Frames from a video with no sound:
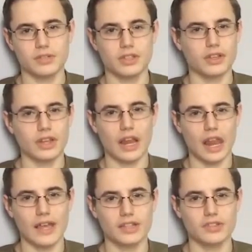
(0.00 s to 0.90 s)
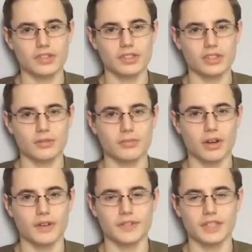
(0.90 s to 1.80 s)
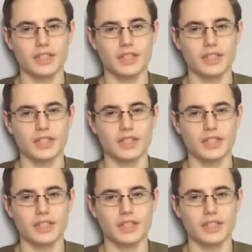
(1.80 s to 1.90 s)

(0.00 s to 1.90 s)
you can go to electric, you can go private.